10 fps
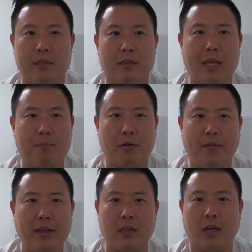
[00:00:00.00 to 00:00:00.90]
They
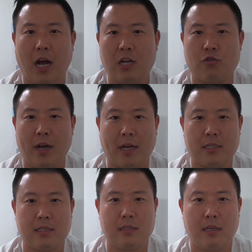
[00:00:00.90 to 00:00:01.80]
provide the
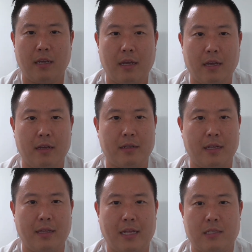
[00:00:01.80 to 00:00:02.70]
contracts, and
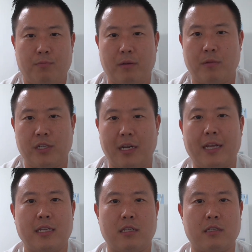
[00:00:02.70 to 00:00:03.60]
that's pretty much it. I
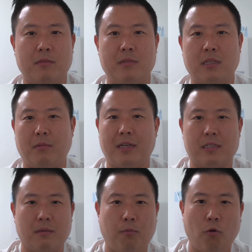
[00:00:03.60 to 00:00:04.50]
guess there's going to be some kind of
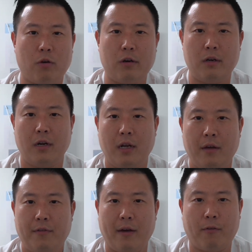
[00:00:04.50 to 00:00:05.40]
support
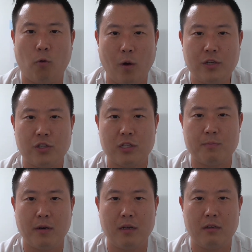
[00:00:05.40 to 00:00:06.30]
if you have questions,
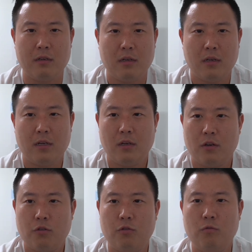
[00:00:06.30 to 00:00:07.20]
but
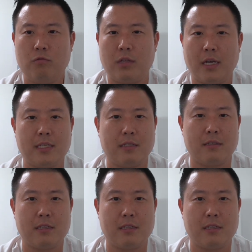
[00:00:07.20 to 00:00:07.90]
who doesn't